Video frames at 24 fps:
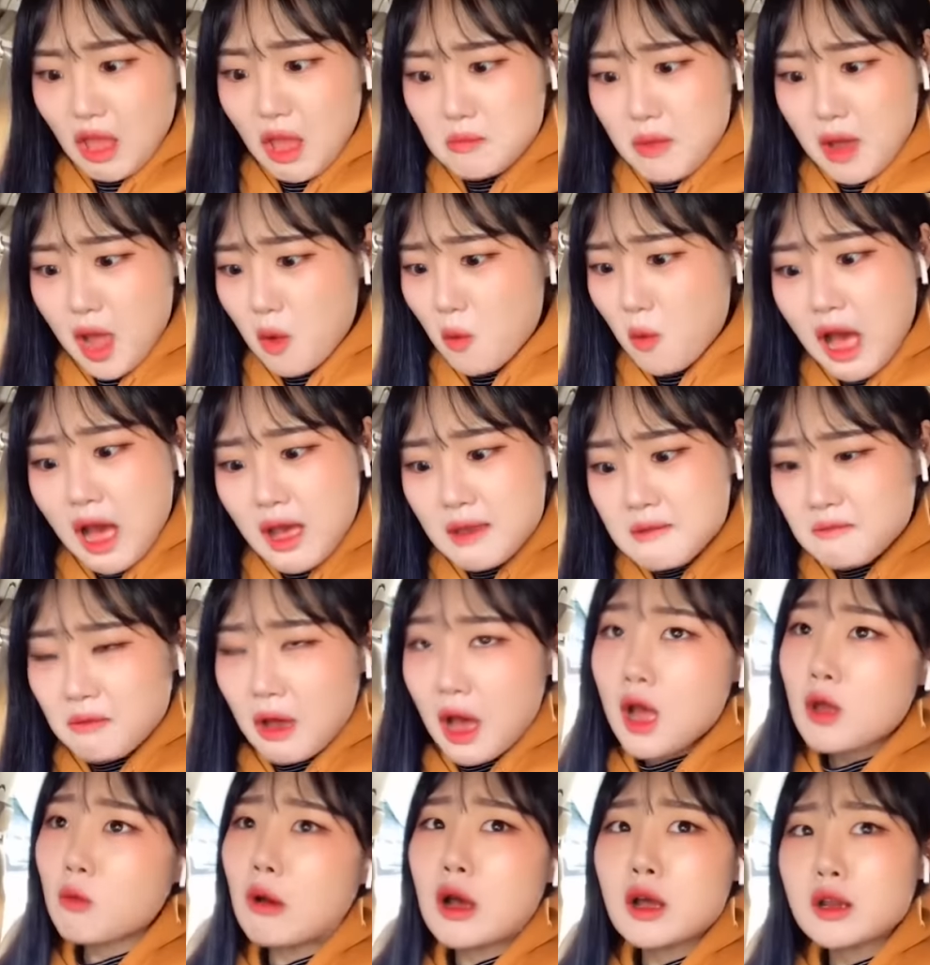Dang, my
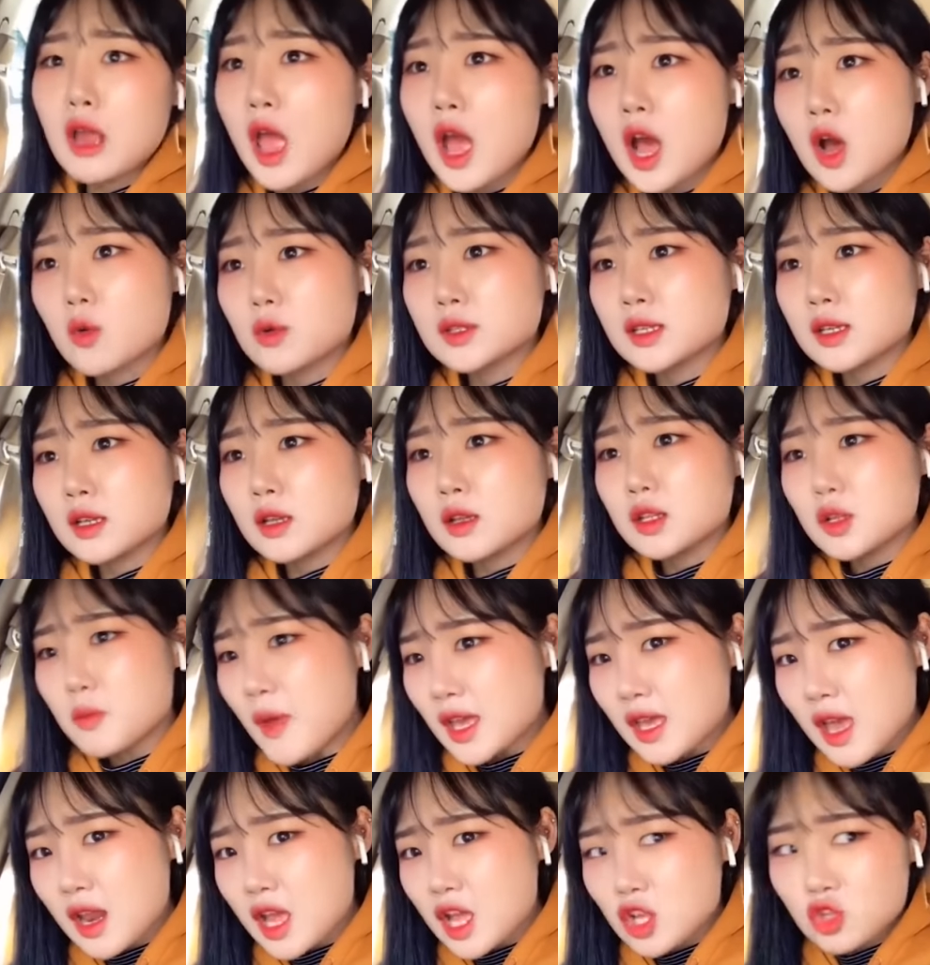Wi-Fi went out.
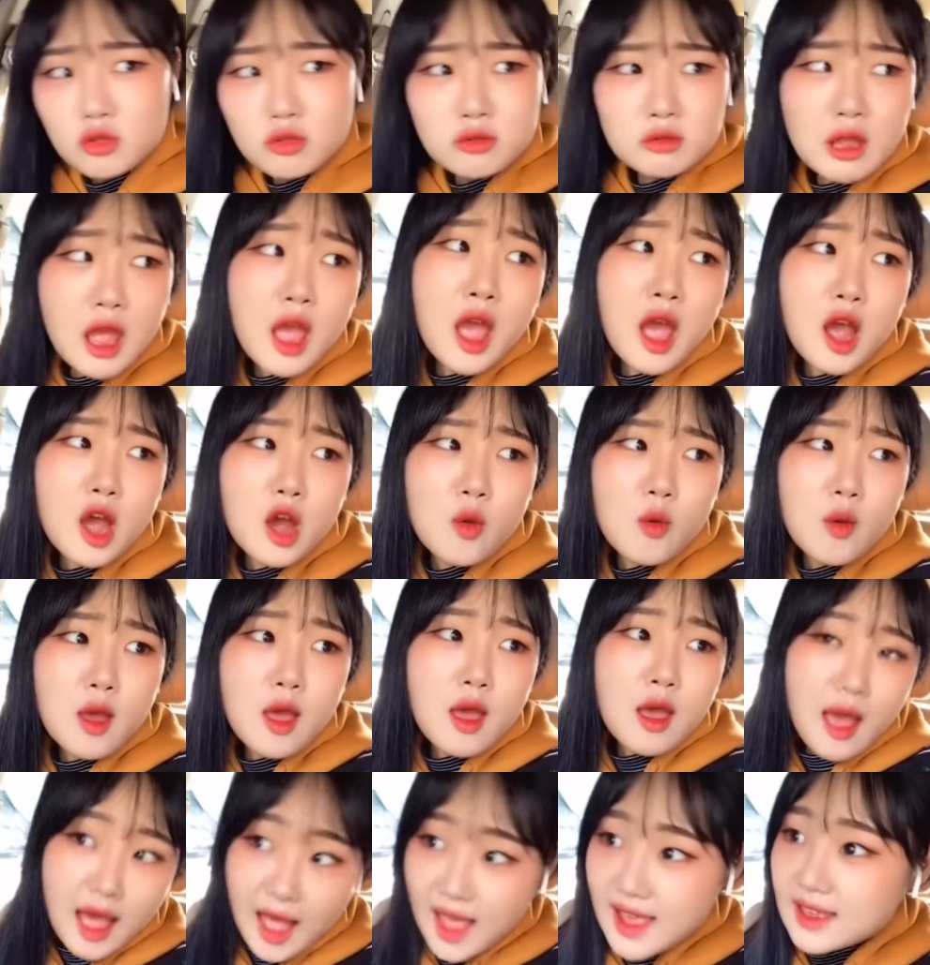What am I gonna do
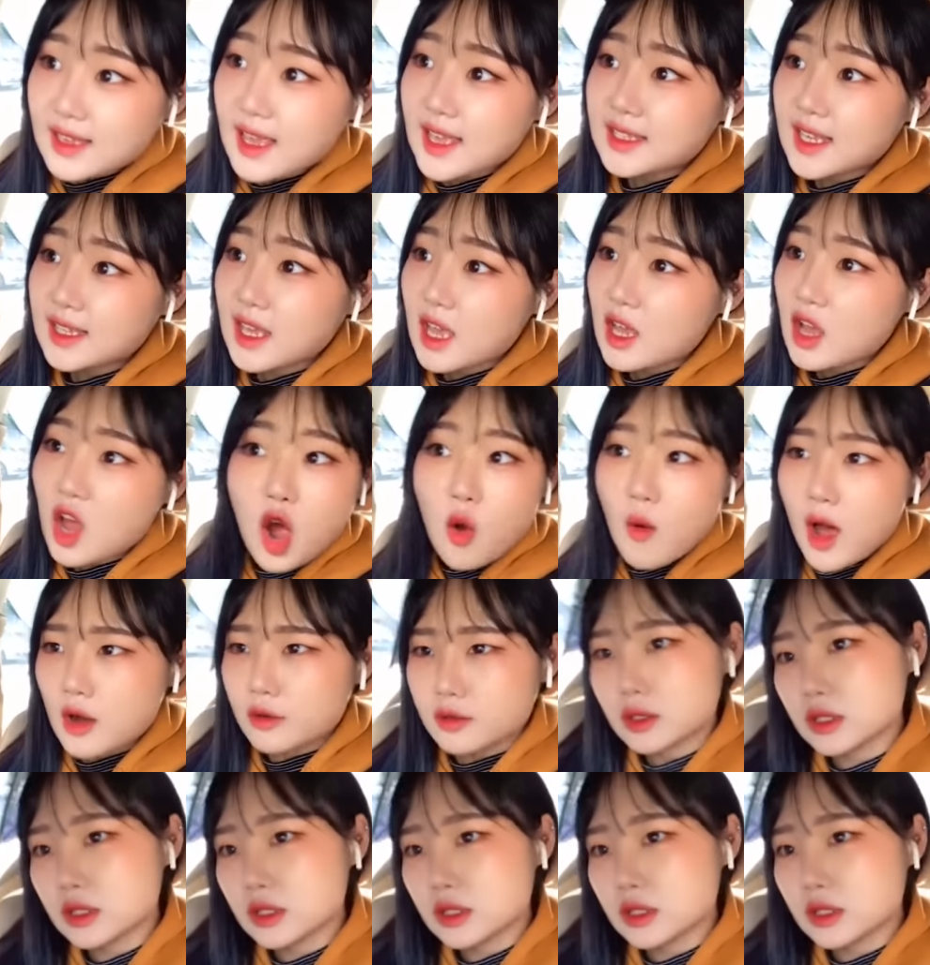now? I guess I could go